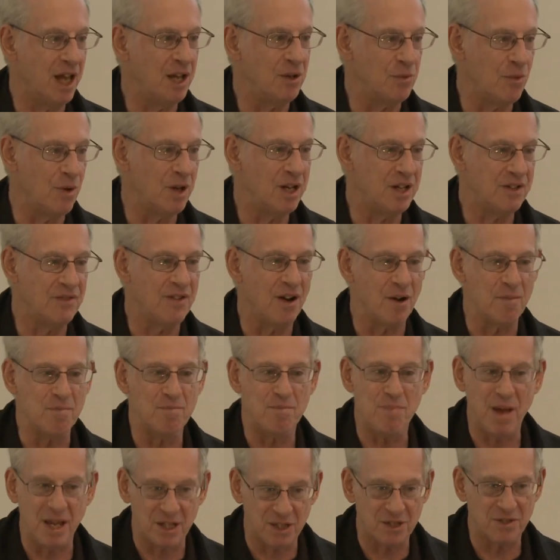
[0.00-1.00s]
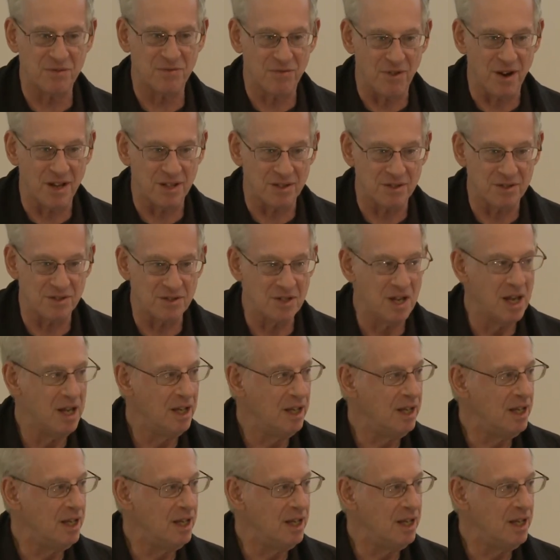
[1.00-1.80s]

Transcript: and one of our best friends.